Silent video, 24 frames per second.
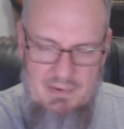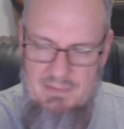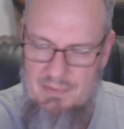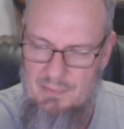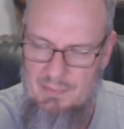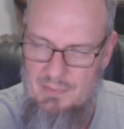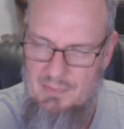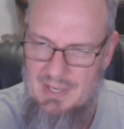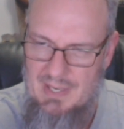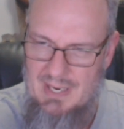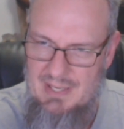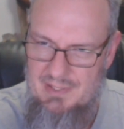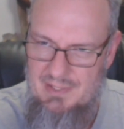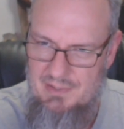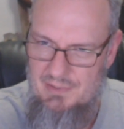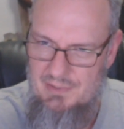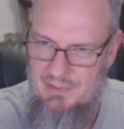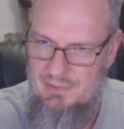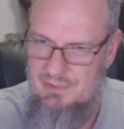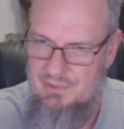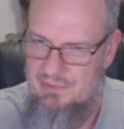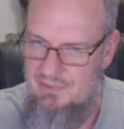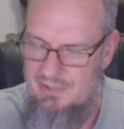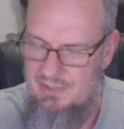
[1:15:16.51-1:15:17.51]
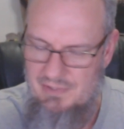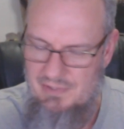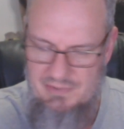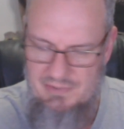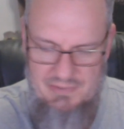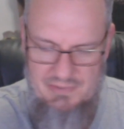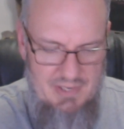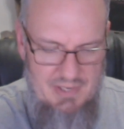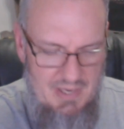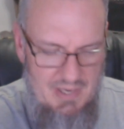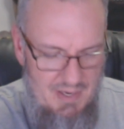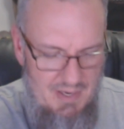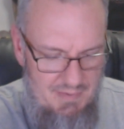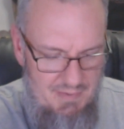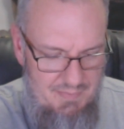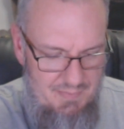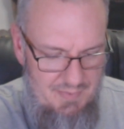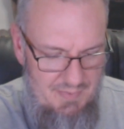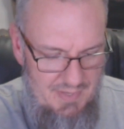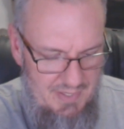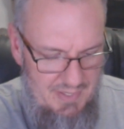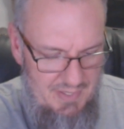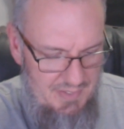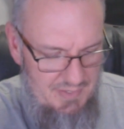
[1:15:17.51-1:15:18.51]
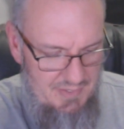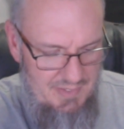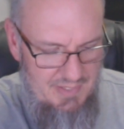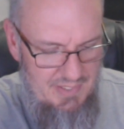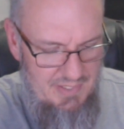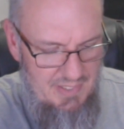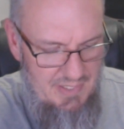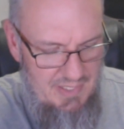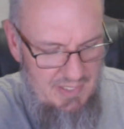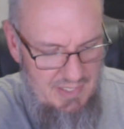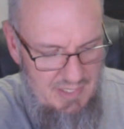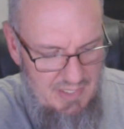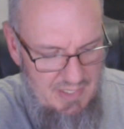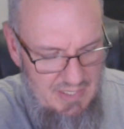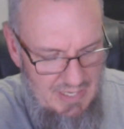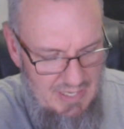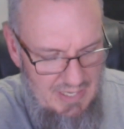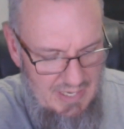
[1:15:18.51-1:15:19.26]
varietals and stuff, and the